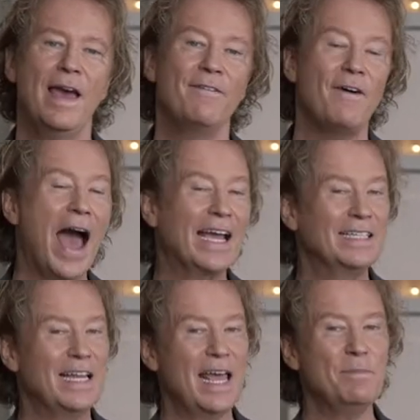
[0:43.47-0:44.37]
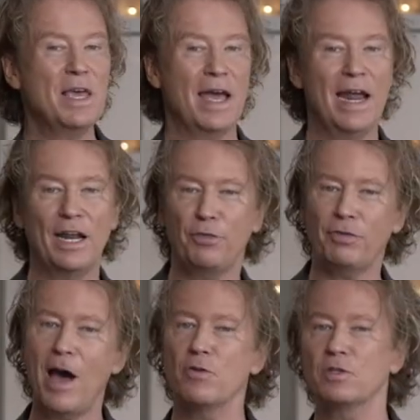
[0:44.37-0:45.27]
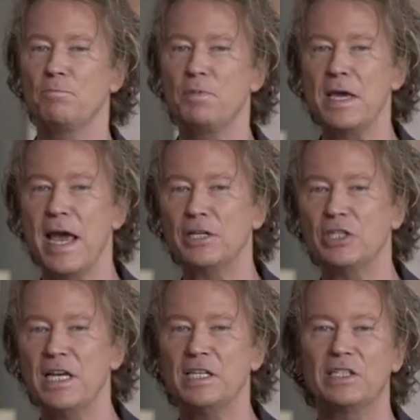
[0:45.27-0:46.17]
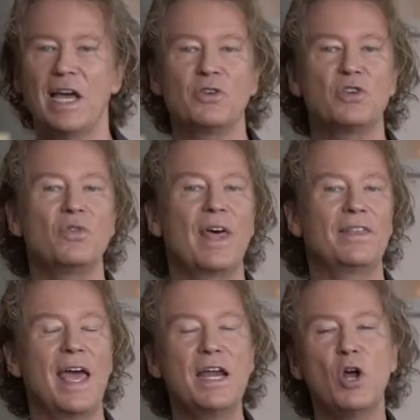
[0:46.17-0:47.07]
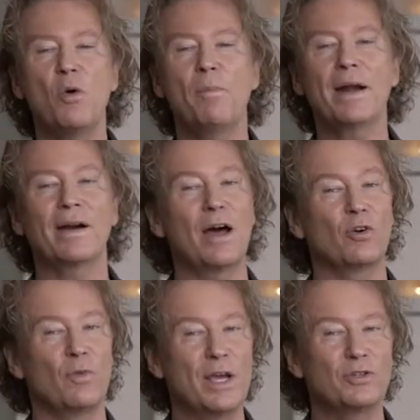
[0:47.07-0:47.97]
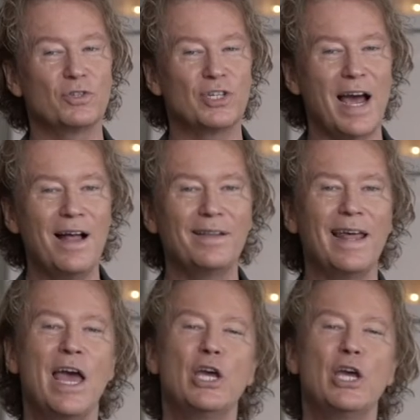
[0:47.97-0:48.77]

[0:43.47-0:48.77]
If academia and 1,000 PhDs tells you that they know better how to raise your child,